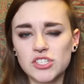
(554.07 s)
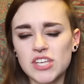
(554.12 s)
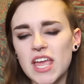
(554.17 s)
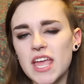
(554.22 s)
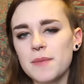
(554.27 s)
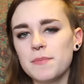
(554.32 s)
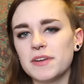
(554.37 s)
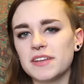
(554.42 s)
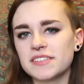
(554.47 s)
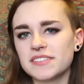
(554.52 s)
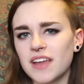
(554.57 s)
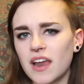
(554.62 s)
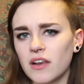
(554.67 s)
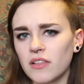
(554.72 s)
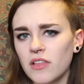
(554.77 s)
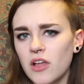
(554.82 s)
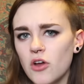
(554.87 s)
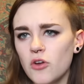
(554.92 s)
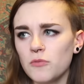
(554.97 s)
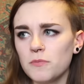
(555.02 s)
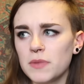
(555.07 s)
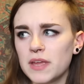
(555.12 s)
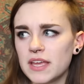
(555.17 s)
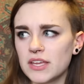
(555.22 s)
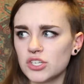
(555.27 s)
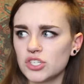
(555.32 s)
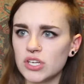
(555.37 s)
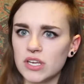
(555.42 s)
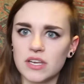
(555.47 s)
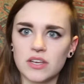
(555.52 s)
Jay but it's not alone
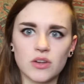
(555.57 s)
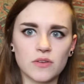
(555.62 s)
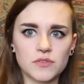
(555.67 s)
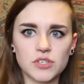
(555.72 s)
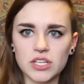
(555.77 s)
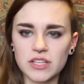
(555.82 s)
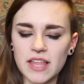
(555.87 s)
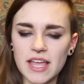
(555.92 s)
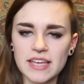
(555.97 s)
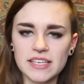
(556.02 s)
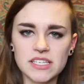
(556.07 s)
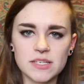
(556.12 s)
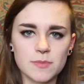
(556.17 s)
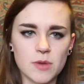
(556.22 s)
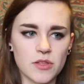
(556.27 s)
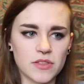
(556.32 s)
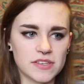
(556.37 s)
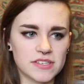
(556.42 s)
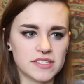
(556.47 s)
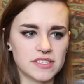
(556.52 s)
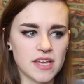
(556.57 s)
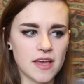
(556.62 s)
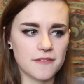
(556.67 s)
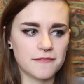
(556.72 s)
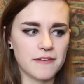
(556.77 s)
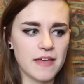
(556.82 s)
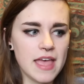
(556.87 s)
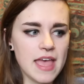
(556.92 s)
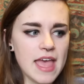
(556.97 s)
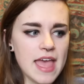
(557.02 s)
because she didn't know she liked him all this
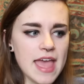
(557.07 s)
stuff